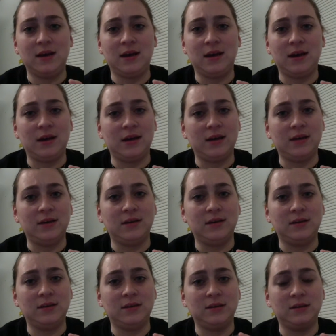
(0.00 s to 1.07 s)
and
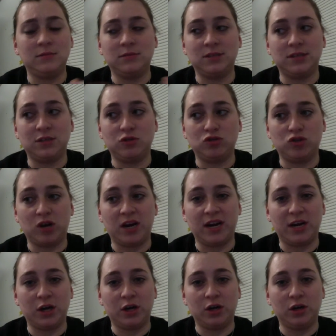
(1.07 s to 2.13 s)
it was still
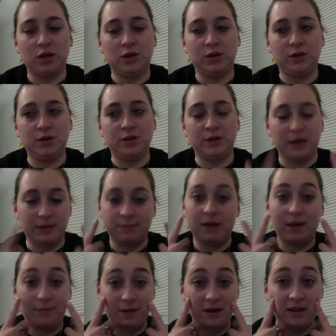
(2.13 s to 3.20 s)
drier. In my
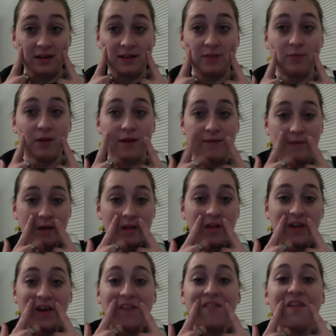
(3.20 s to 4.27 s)
opinion, that's what I felt
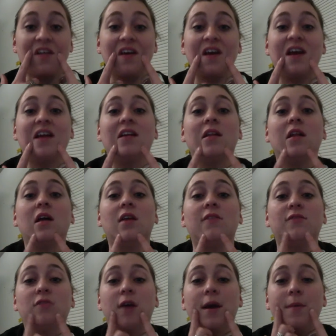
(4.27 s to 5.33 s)
like. I felt like I had a lot of
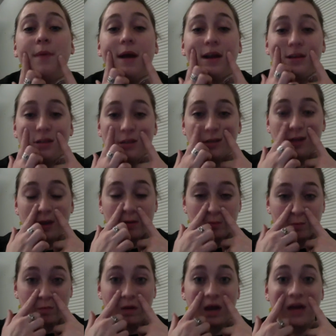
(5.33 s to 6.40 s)
dry patches like
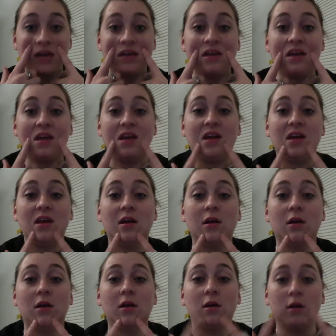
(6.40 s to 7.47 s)
right
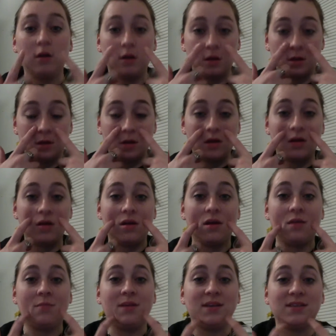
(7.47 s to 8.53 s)
here
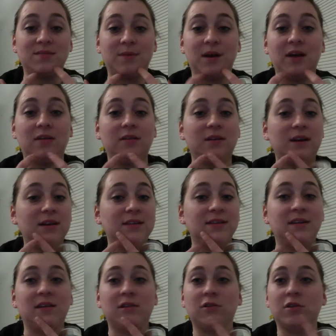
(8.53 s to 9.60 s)
in my smile lines
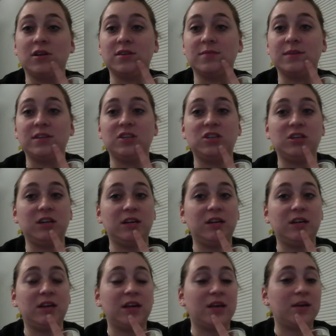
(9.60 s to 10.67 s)
and across my chin.
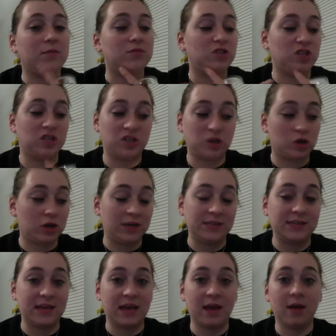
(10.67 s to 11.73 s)
Like it was just
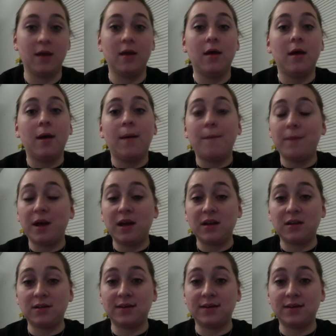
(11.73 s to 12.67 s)
crazy. But